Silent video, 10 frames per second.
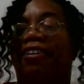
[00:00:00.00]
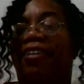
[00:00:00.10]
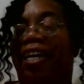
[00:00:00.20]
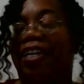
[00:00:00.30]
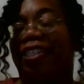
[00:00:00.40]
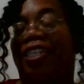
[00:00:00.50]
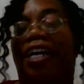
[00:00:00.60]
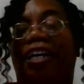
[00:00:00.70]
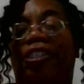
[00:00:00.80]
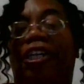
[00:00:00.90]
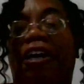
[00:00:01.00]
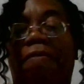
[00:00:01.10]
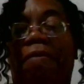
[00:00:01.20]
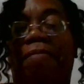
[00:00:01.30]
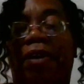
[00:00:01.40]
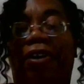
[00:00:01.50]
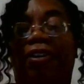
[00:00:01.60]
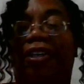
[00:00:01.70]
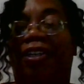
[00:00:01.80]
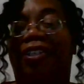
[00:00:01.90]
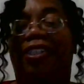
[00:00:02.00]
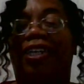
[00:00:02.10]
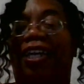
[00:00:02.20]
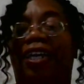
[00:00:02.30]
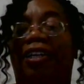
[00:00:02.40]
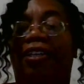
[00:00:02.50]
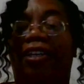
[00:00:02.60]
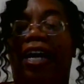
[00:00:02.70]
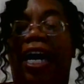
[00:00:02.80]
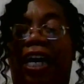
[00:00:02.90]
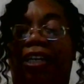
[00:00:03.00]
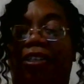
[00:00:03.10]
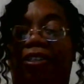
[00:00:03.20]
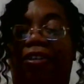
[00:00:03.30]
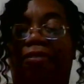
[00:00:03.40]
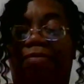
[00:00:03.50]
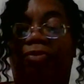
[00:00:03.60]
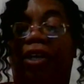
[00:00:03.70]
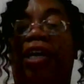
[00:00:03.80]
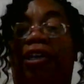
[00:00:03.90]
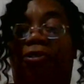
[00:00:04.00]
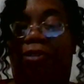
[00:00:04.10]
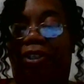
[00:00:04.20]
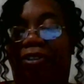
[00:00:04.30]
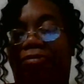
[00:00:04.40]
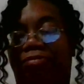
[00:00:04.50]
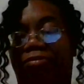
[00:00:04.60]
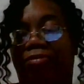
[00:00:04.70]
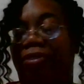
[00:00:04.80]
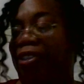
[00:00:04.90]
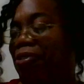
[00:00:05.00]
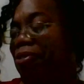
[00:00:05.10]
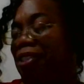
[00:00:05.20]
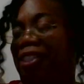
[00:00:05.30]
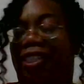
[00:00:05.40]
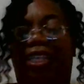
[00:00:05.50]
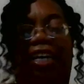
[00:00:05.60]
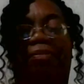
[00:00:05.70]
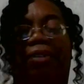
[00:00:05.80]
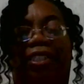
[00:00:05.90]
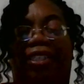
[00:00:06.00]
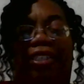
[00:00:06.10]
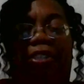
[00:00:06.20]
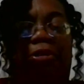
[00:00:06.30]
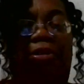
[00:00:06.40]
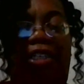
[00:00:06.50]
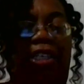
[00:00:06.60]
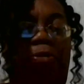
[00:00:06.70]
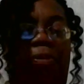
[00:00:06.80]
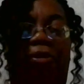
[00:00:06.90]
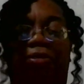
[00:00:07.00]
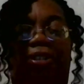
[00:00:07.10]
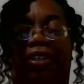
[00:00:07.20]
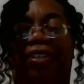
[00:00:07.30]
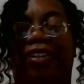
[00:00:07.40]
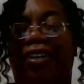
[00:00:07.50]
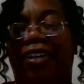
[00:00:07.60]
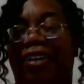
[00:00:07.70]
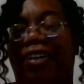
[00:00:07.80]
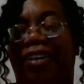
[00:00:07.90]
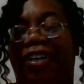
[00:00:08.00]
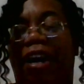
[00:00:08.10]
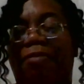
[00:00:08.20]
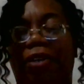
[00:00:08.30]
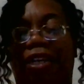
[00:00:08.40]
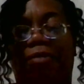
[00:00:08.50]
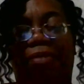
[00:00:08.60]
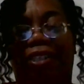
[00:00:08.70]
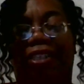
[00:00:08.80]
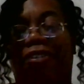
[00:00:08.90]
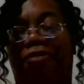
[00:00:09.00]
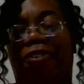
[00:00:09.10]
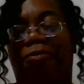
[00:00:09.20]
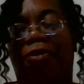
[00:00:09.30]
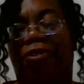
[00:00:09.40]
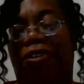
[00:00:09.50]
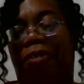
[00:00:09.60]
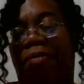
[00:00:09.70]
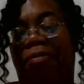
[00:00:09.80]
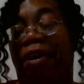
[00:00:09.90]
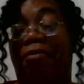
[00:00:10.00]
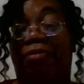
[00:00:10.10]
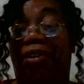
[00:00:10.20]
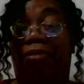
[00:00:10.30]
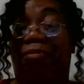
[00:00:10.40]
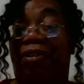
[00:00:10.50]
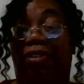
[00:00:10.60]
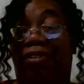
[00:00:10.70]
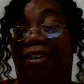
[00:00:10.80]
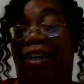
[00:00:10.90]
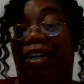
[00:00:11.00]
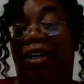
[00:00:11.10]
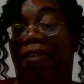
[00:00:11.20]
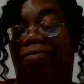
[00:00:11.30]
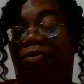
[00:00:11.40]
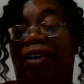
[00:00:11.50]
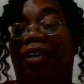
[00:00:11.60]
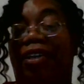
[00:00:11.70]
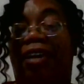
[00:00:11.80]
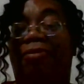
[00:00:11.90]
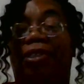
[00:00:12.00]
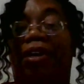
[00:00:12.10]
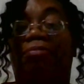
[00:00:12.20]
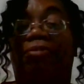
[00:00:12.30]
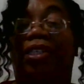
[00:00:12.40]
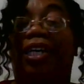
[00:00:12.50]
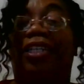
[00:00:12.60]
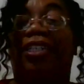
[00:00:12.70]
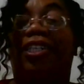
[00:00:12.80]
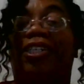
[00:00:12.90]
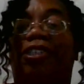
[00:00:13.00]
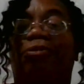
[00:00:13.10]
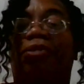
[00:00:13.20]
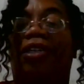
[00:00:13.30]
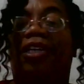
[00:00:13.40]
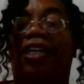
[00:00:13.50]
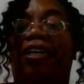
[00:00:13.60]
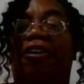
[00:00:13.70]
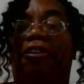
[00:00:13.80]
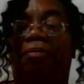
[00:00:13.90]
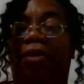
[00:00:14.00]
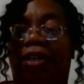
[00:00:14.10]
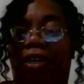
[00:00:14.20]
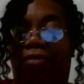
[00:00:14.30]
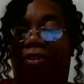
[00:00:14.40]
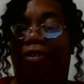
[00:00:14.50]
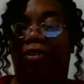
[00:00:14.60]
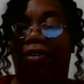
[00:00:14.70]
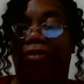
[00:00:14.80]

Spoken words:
They decide to get rebellious and act ignorant. So it's the same as this person. I wouldn't get myself all worked up. I really wouldn't. I'm telling this with any other believer.